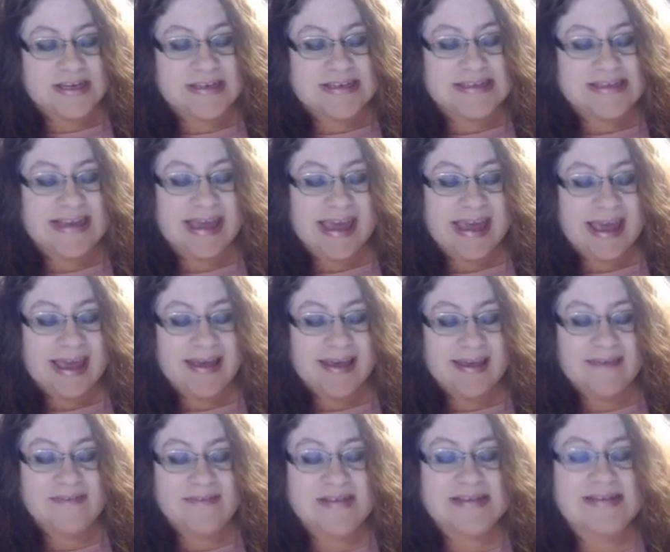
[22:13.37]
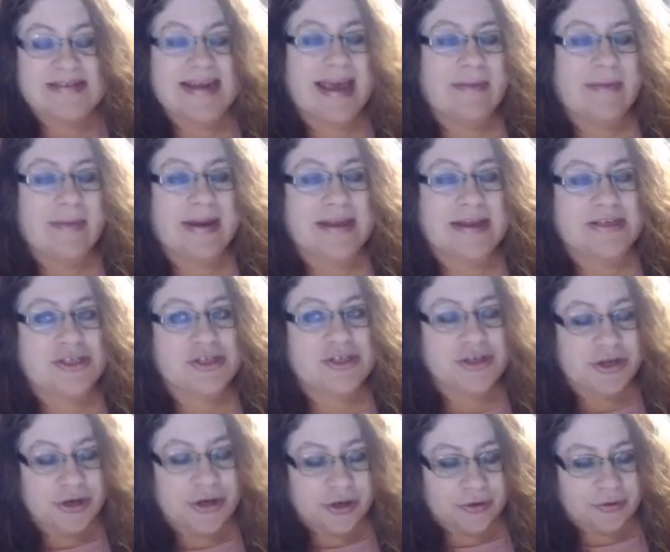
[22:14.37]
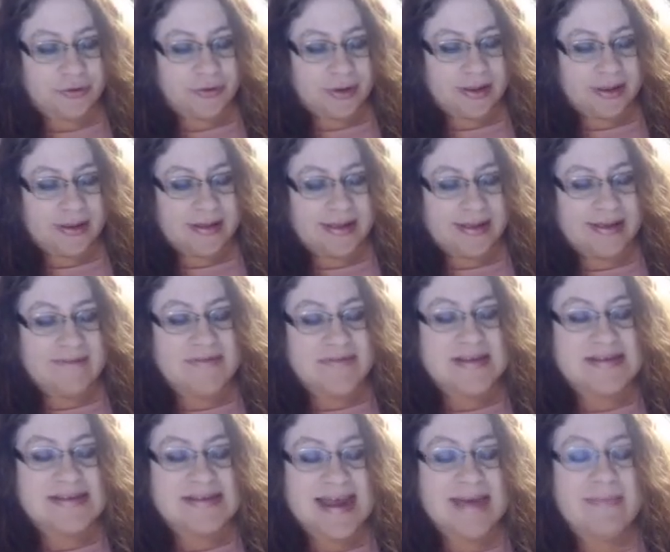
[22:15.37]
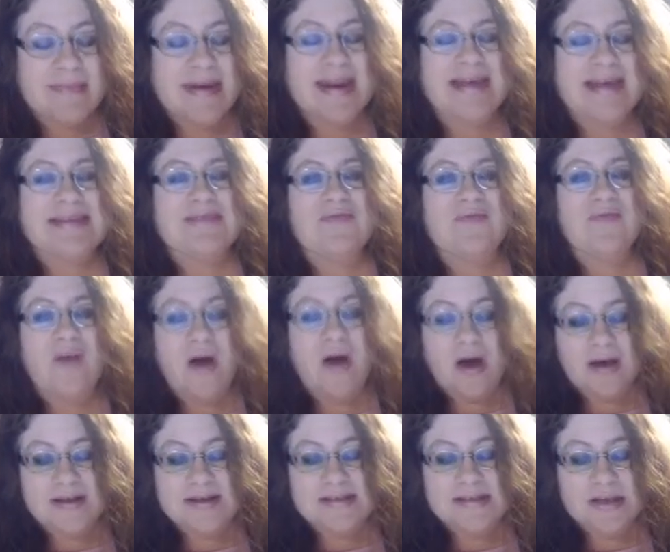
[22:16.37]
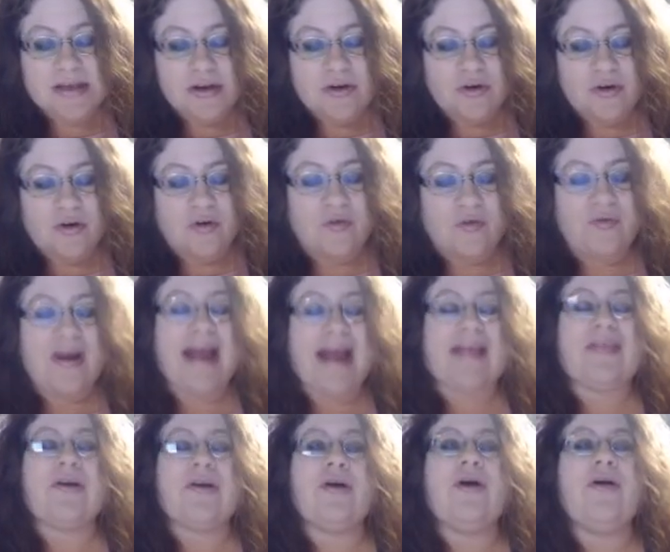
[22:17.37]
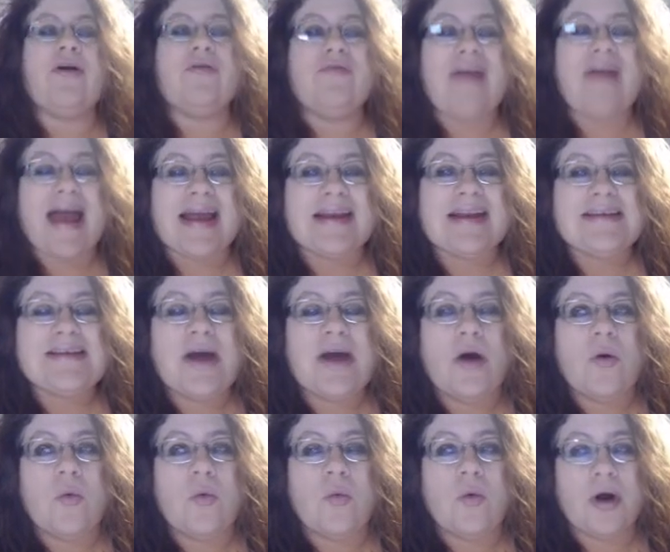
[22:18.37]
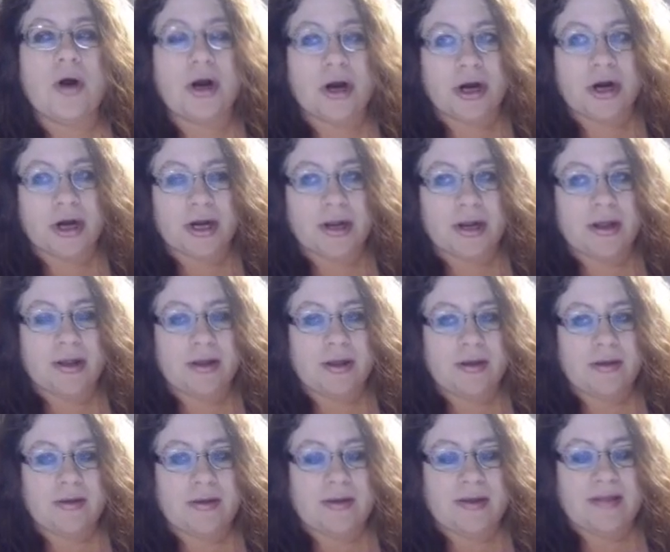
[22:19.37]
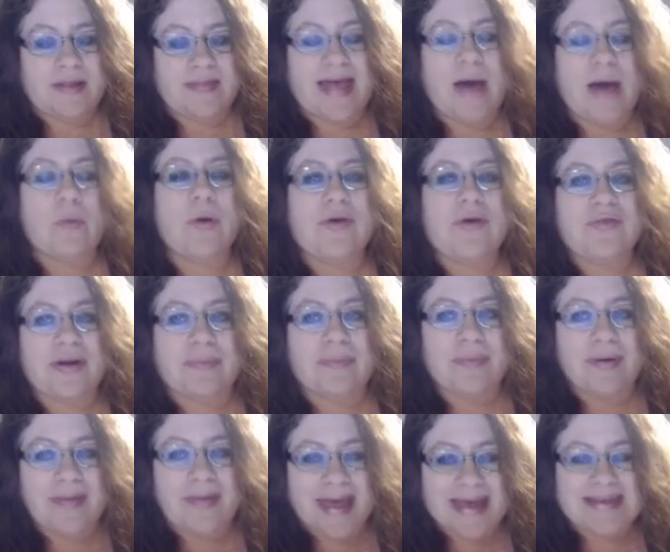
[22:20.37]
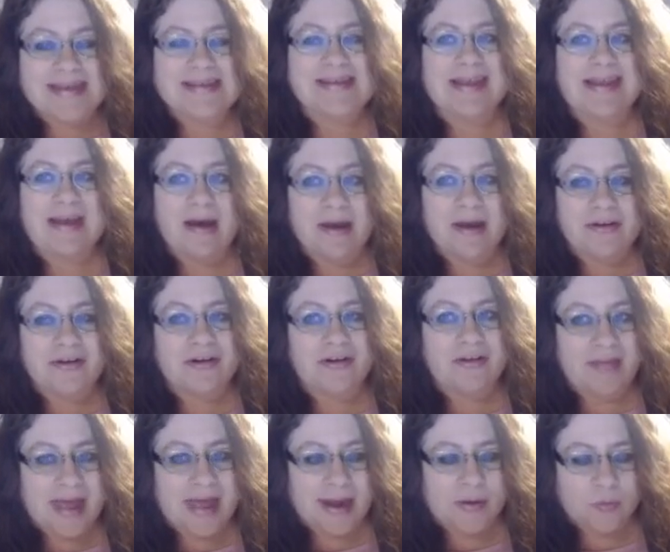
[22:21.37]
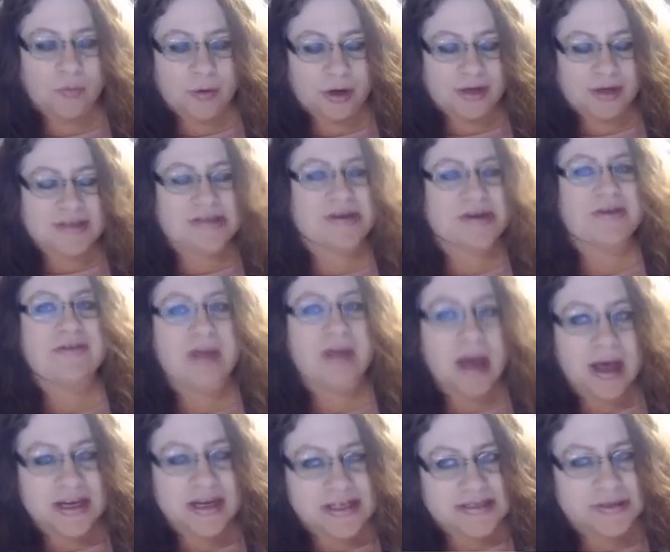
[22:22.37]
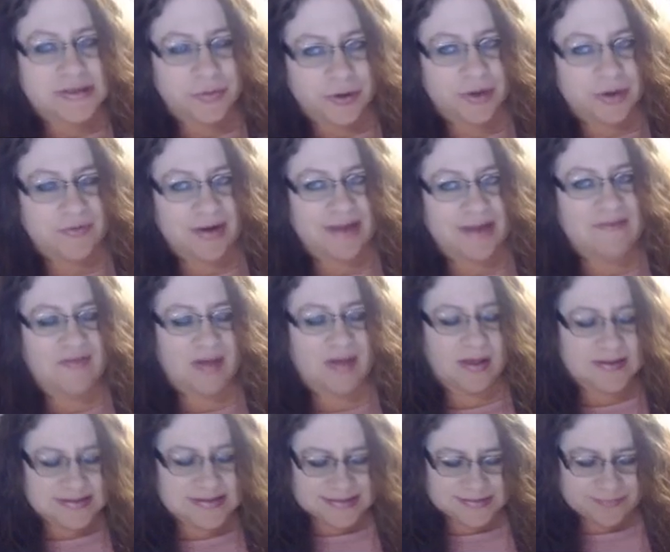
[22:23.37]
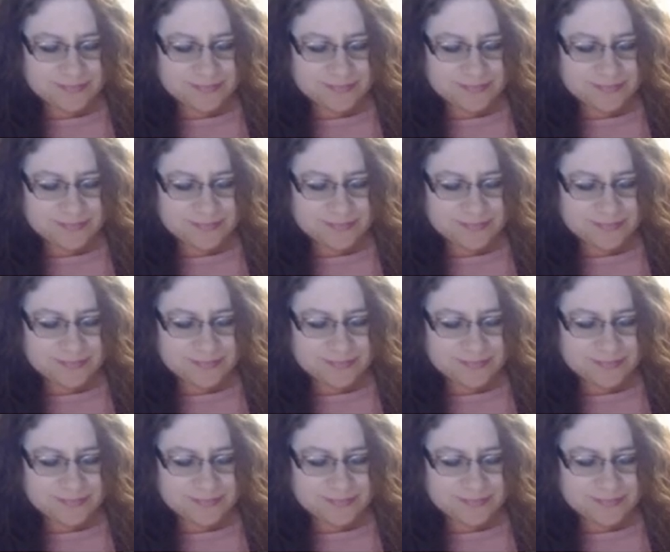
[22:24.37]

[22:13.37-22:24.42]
T if the statement is true. If the statement is false, write the correct word that would replace the underlined word. So you're not just going to write false.